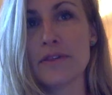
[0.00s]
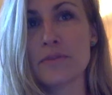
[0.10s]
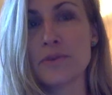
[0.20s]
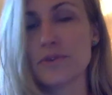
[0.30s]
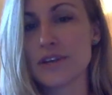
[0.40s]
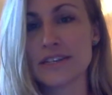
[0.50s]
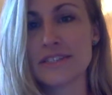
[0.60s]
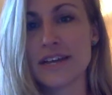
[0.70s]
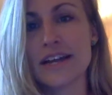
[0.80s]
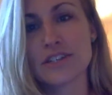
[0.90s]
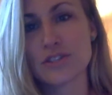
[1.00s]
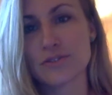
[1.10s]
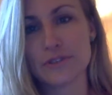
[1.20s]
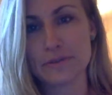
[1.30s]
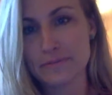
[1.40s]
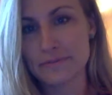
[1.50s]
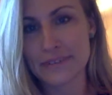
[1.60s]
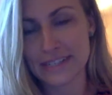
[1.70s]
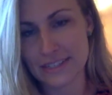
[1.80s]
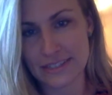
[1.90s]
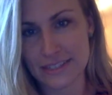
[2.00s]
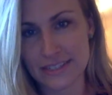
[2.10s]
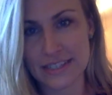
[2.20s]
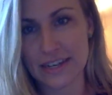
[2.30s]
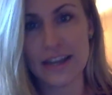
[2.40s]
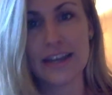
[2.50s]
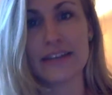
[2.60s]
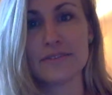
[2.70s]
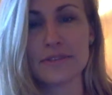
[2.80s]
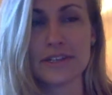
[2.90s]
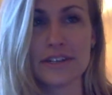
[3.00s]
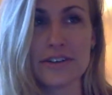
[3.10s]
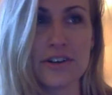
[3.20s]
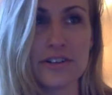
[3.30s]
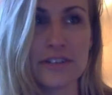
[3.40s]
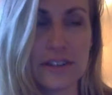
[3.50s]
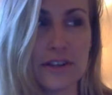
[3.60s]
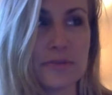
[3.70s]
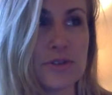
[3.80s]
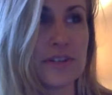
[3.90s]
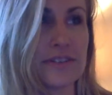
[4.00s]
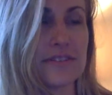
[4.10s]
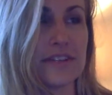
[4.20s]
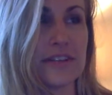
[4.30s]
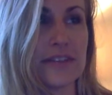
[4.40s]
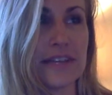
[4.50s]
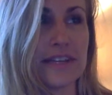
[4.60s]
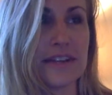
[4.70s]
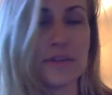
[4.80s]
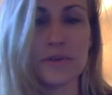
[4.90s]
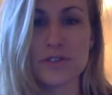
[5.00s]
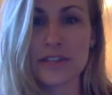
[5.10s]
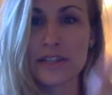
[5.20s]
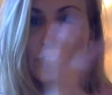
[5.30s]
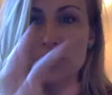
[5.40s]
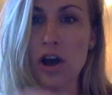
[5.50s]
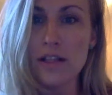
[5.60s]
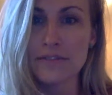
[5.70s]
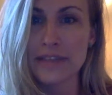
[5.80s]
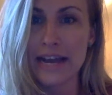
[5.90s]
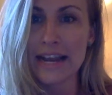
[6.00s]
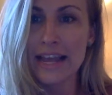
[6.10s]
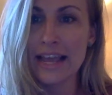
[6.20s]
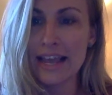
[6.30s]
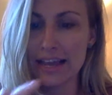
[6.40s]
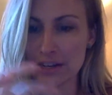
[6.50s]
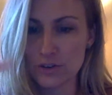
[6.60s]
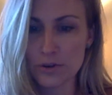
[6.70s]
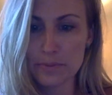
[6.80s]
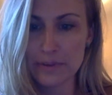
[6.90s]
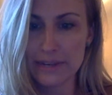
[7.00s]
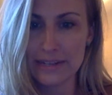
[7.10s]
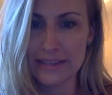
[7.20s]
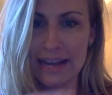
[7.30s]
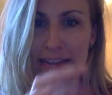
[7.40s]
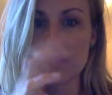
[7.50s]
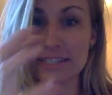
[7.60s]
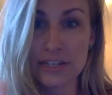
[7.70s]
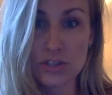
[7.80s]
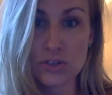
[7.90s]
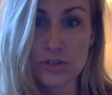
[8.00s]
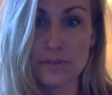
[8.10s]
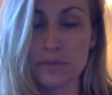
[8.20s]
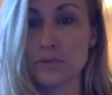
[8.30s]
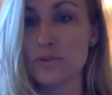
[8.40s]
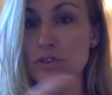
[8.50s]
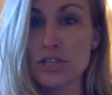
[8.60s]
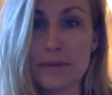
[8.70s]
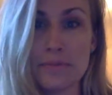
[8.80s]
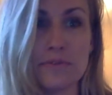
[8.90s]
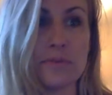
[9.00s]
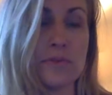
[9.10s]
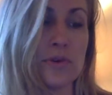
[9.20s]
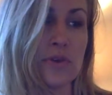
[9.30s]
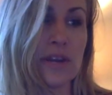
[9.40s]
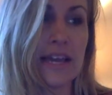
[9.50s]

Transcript: the moon untouched from 1969 when Neil Armstrong landed on the moon. So they learned all of that and incorporated that in the texture of the moon, the shape of the moon,